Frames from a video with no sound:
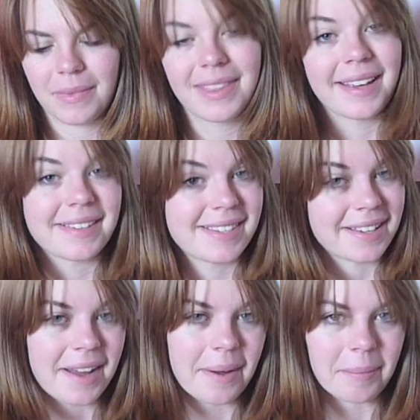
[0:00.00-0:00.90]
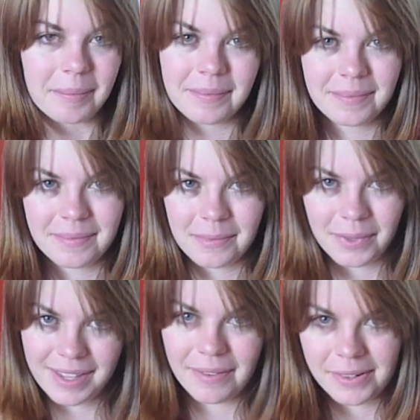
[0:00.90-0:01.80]
things to come
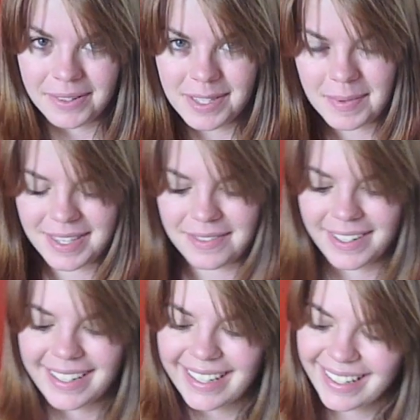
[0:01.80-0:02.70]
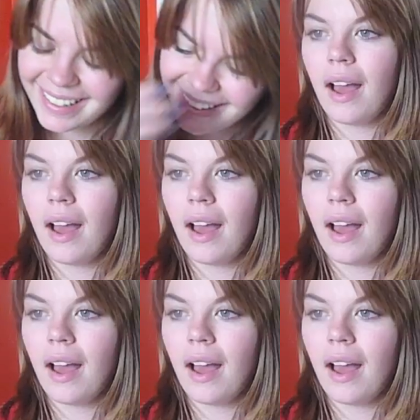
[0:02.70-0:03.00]
with Neville specifically.